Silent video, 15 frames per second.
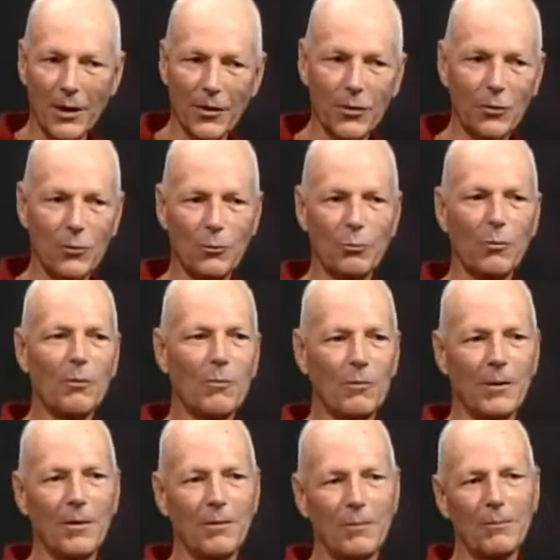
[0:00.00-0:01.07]
issues
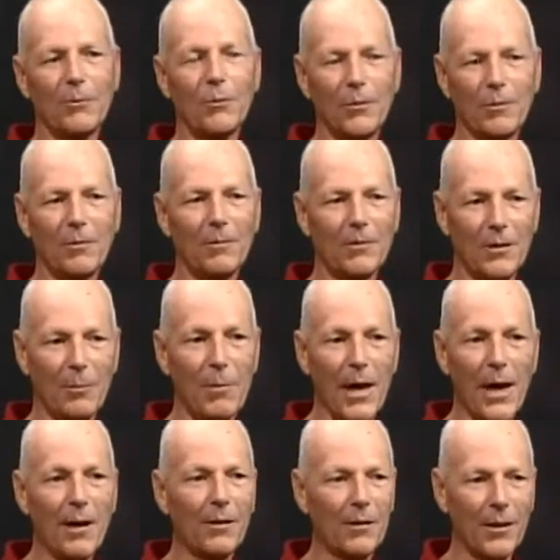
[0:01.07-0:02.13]
will
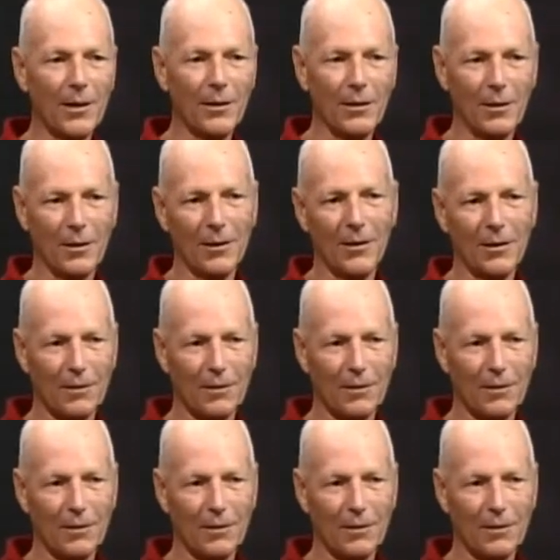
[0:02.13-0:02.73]
demand that the